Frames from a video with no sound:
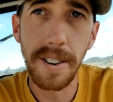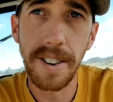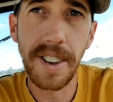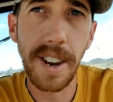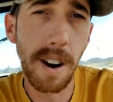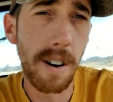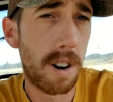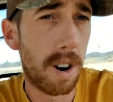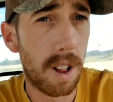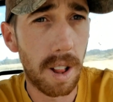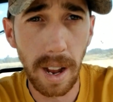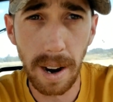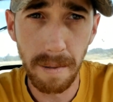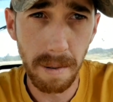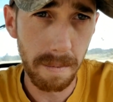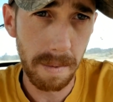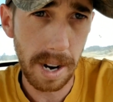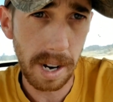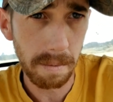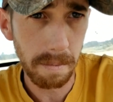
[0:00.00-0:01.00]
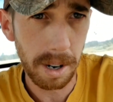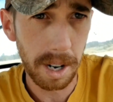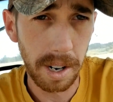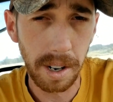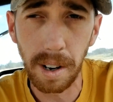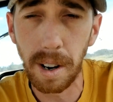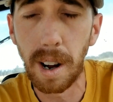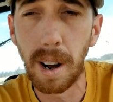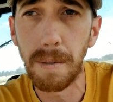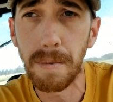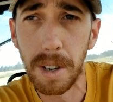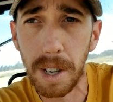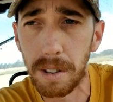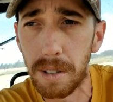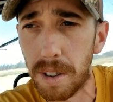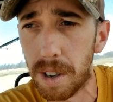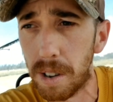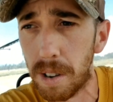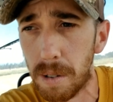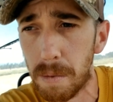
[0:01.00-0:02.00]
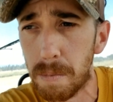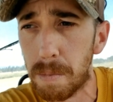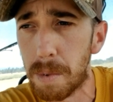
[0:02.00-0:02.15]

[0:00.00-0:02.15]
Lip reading: doubt I'll ever make money off YouTube,